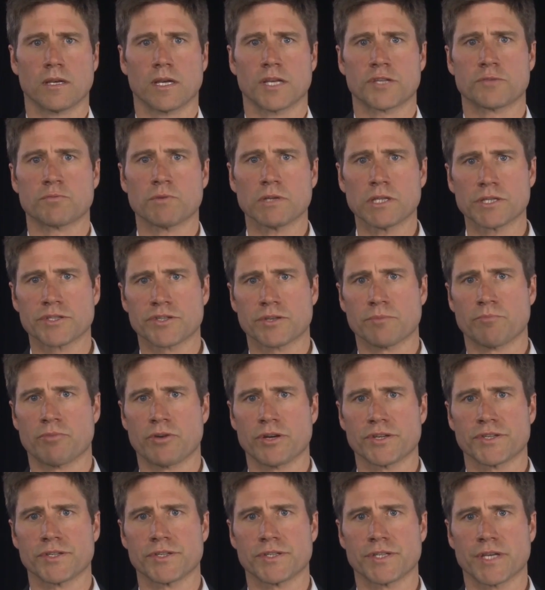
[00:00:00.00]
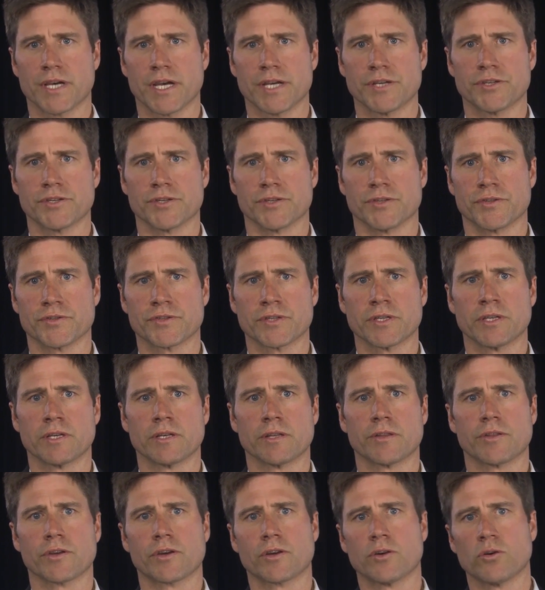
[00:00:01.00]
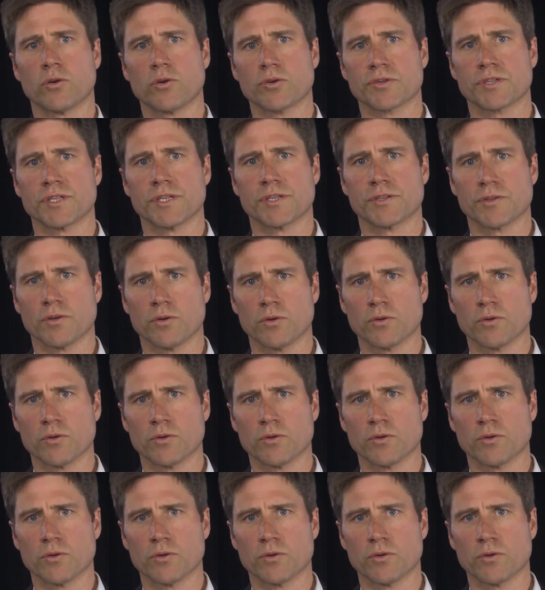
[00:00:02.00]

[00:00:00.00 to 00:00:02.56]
As well as the presentations, the course is